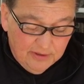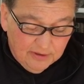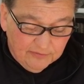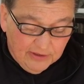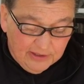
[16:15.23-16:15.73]

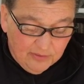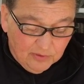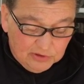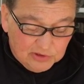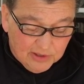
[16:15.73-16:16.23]
If
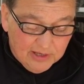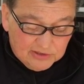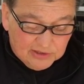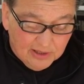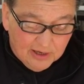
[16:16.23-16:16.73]
anyone
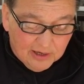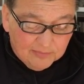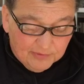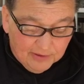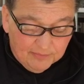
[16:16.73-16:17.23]
tries to
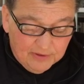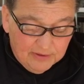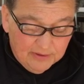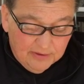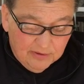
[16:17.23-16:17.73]
harm them,
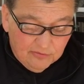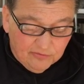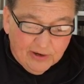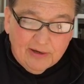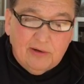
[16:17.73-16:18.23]

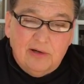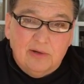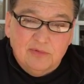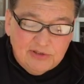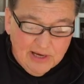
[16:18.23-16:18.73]
fire
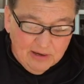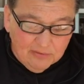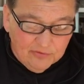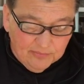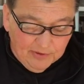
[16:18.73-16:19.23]
comes down
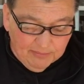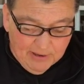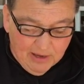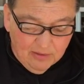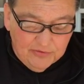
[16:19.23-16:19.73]
from their
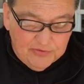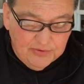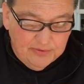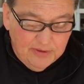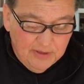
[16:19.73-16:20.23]
mouths
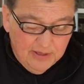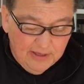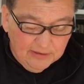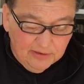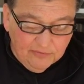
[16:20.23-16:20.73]

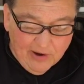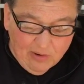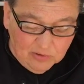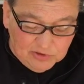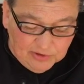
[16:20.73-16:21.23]
and
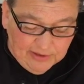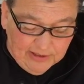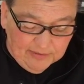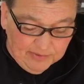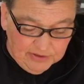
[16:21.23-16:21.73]
devours their
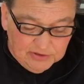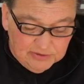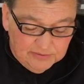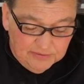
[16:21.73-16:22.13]
enemies.